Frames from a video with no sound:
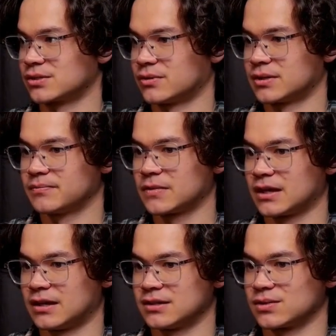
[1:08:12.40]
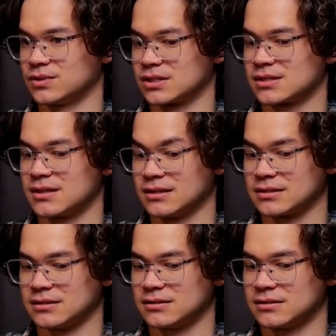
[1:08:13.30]
and so on. It's always a thing
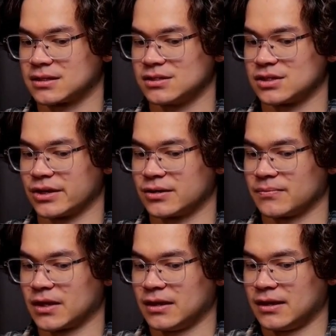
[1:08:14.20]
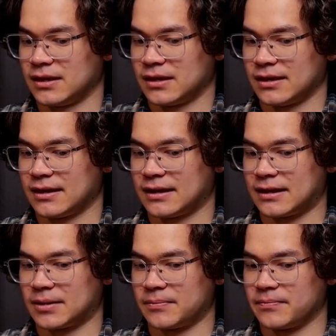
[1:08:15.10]
to consider.
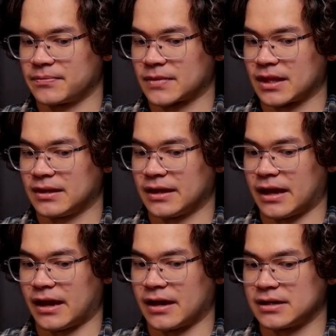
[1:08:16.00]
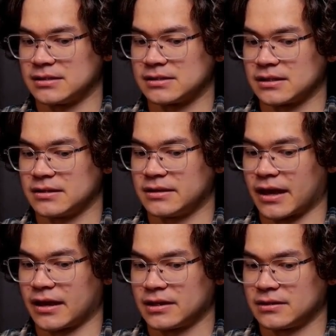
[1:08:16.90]
And
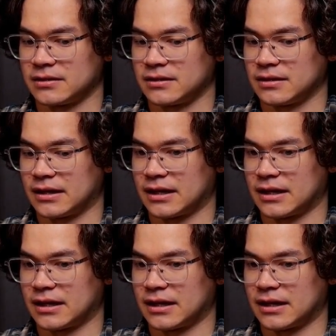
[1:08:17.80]
then